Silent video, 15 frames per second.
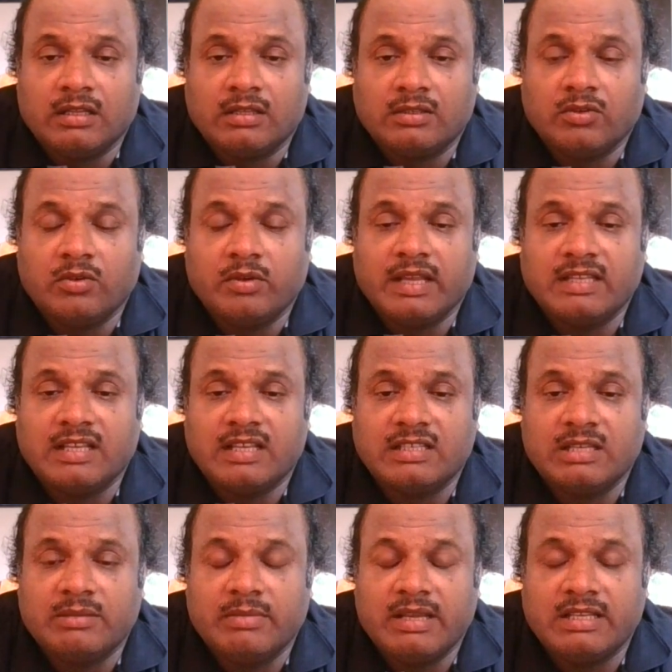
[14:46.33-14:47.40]
So you can just
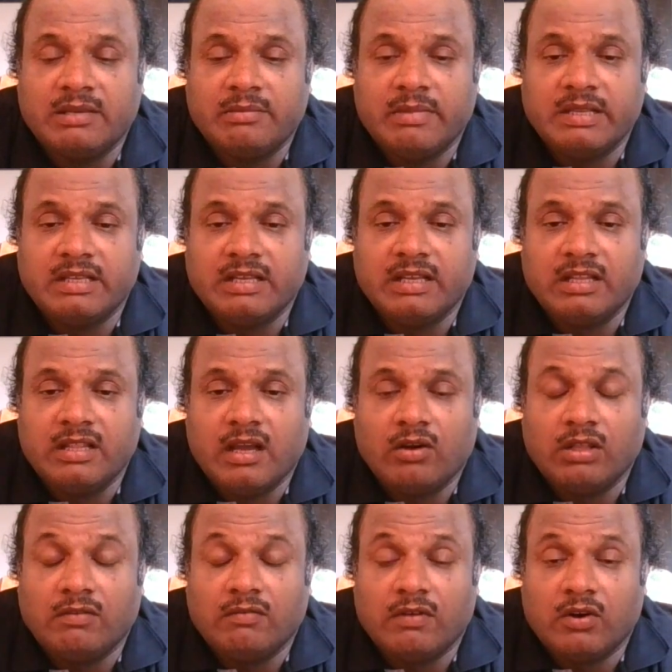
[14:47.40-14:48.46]
imagine basically how
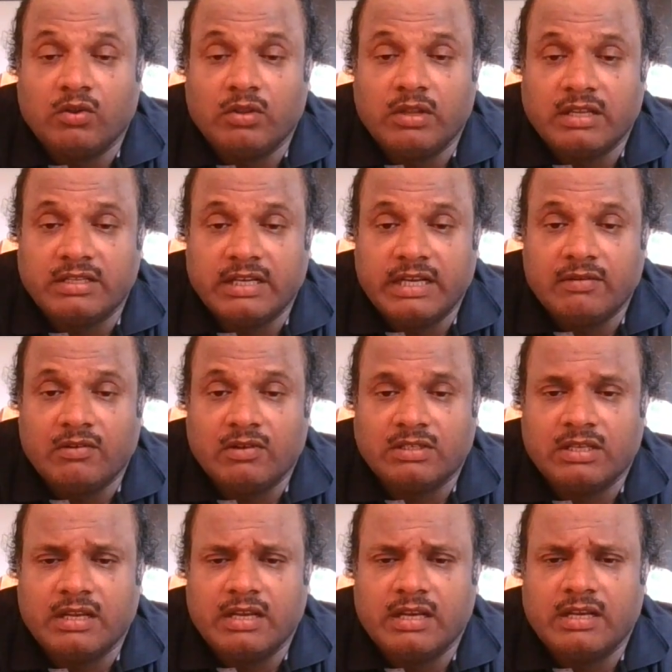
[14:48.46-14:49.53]
the Vadodara city was
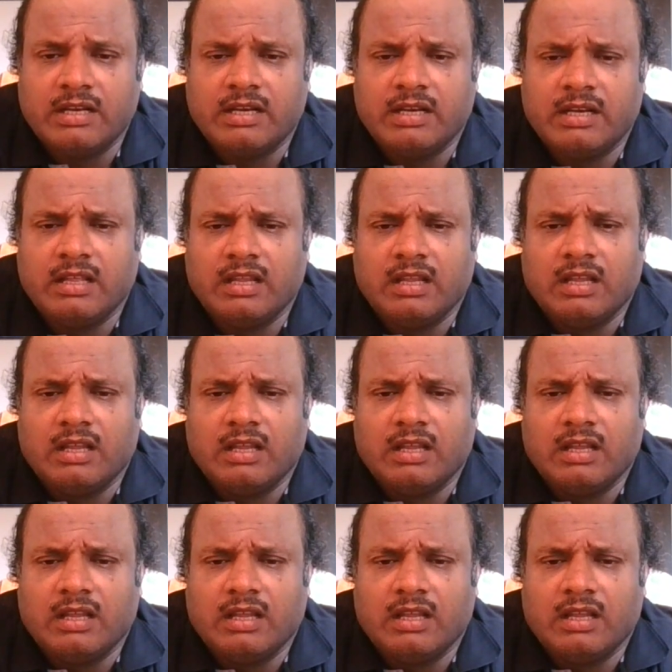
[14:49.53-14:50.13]
created,